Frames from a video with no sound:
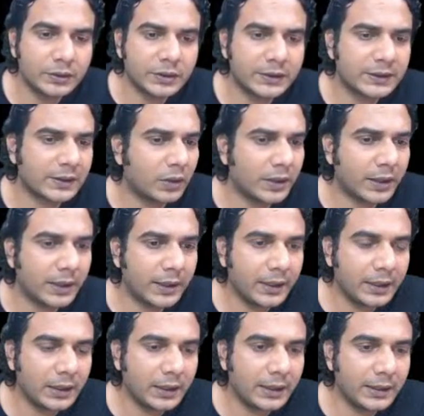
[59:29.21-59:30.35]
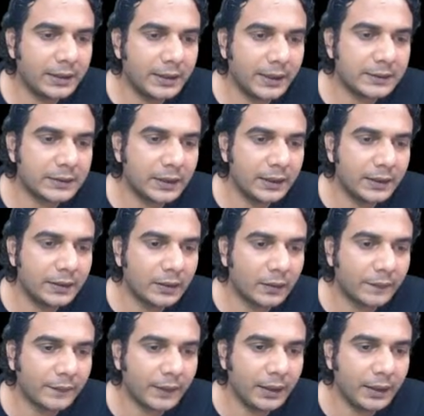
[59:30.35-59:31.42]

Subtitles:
So it's a quadratic. You'll get greatest integer of